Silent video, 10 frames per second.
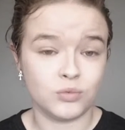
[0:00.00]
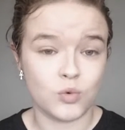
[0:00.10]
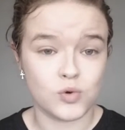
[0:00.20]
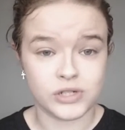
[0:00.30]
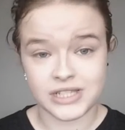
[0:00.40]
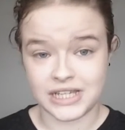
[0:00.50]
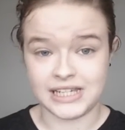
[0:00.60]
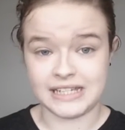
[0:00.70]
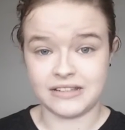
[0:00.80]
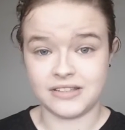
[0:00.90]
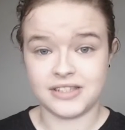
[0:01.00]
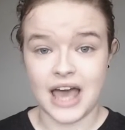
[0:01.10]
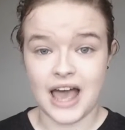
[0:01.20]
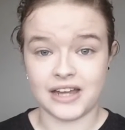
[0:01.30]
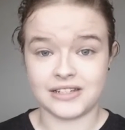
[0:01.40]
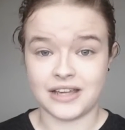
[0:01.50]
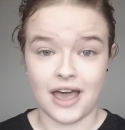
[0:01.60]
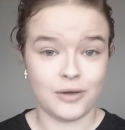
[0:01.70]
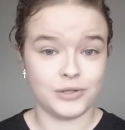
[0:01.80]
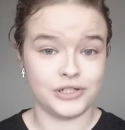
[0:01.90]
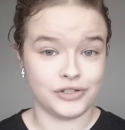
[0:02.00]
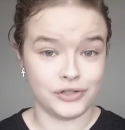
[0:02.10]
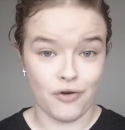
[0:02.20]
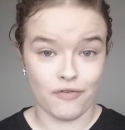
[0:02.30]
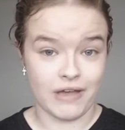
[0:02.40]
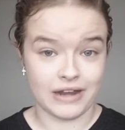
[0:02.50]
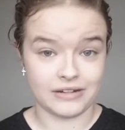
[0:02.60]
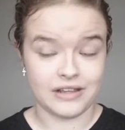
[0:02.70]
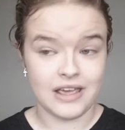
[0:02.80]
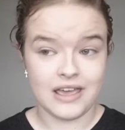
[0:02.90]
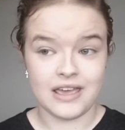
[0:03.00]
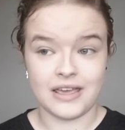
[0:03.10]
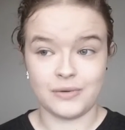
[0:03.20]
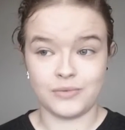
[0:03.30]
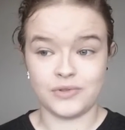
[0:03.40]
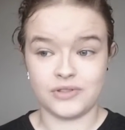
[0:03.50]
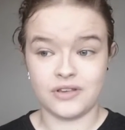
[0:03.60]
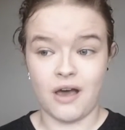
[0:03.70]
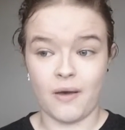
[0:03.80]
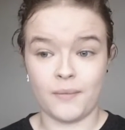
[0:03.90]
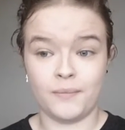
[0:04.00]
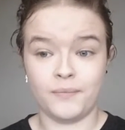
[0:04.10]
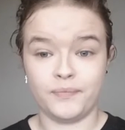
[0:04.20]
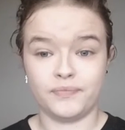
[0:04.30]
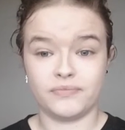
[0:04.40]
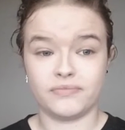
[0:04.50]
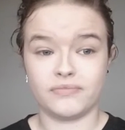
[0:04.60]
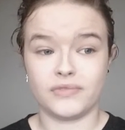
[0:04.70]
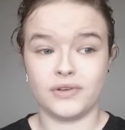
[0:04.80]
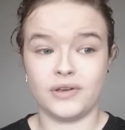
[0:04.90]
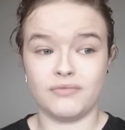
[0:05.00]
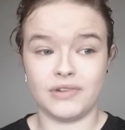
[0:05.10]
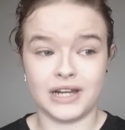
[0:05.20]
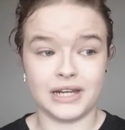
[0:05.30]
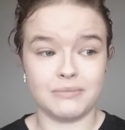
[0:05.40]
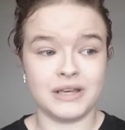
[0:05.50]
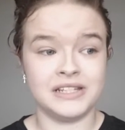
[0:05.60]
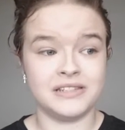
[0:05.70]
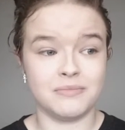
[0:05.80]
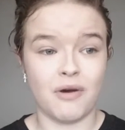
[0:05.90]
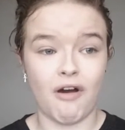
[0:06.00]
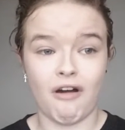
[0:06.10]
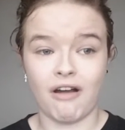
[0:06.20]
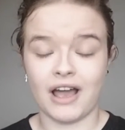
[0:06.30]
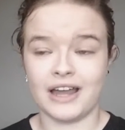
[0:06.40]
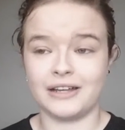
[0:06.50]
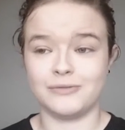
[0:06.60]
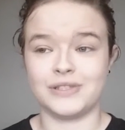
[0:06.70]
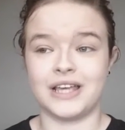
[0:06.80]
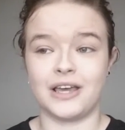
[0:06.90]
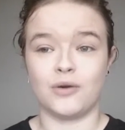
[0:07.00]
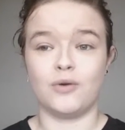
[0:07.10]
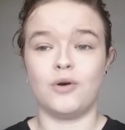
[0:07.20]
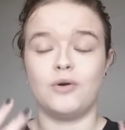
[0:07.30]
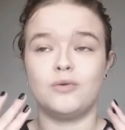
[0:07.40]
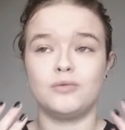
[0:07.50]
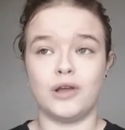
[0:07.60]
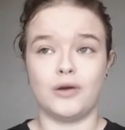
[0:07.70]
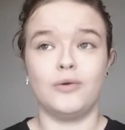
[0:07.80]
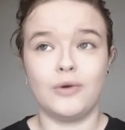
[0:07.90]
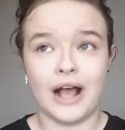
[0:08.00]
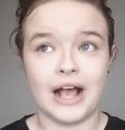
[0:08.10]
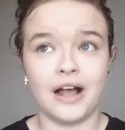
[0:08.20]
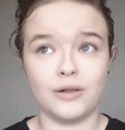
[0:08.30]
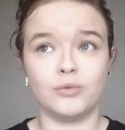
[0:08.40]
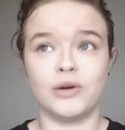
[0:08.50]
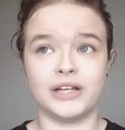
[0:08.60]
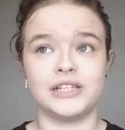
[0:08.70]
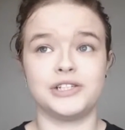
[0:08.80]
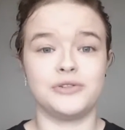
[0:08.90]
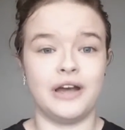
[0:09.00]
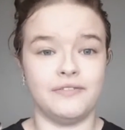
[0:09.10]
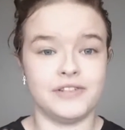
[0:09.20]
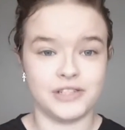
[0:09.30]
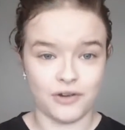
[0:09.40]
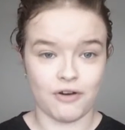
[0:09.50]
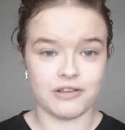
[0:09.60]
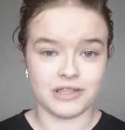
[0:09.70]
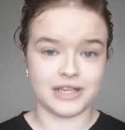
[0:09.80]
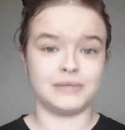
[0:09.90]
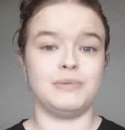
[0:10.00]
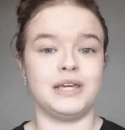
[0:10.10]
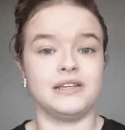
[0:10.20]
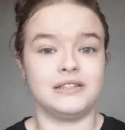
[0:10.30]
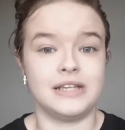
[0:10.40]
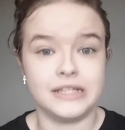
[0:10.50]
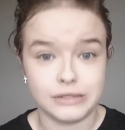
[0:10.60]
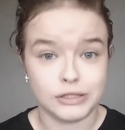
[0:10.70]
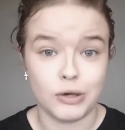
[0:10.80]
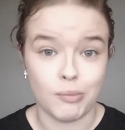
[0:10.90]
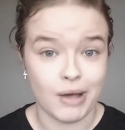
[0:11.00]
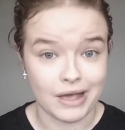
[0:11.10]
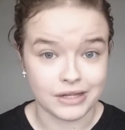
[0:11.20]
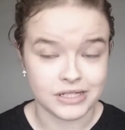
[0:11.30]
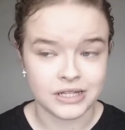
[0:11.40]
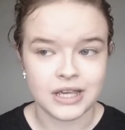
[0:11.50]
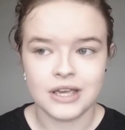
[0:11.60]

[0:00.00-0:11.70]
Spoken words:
war scenes, and I was just not a fan. It was it really missed the mark, and I was like, oh no, Al, why did you have to star in this, because it's so bad.